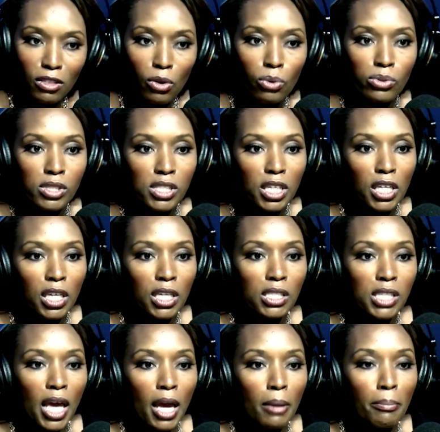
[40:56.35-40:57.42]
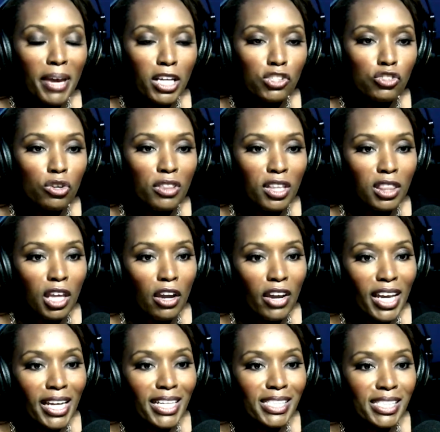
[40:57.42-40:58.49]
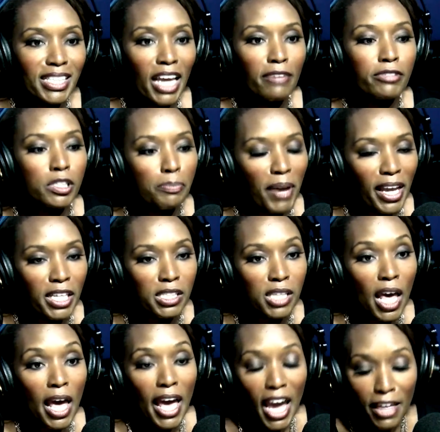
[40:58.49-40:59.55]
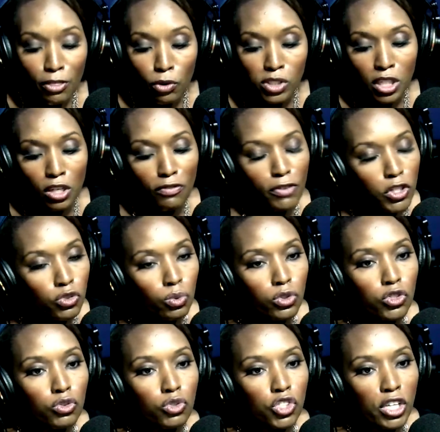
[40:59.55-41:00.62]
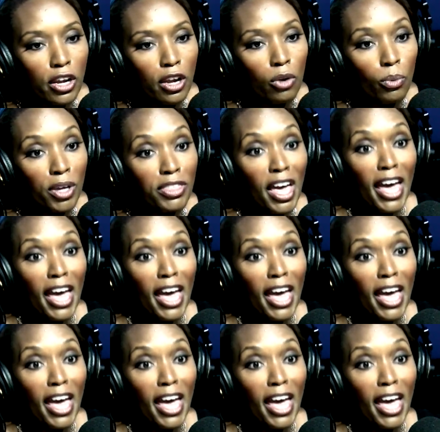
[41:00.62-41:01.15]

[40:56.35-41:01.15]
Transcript: those things and make sure that they're in a safe space, and those individuals you share it with